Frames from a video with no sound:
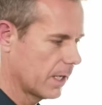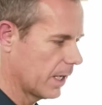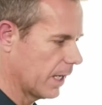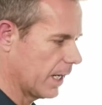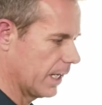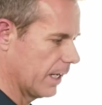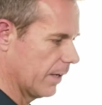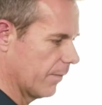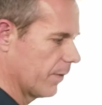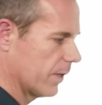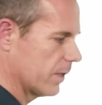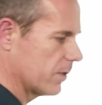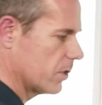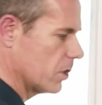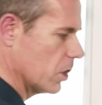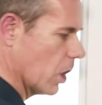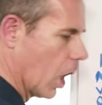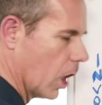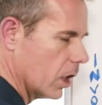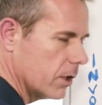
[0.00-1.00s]
and if it's
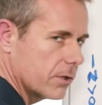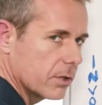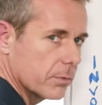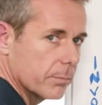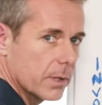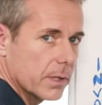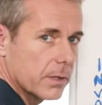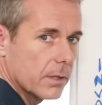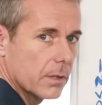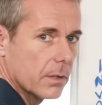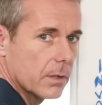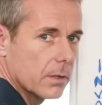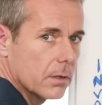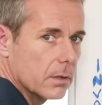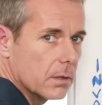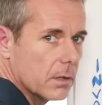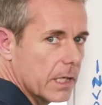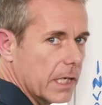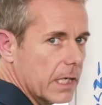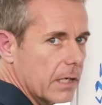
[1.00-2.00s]
the ultimate
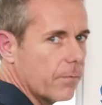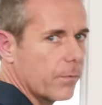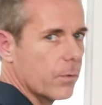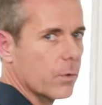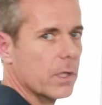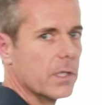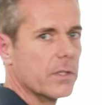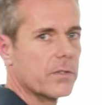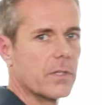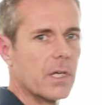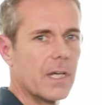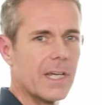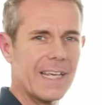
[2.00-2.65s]
influence,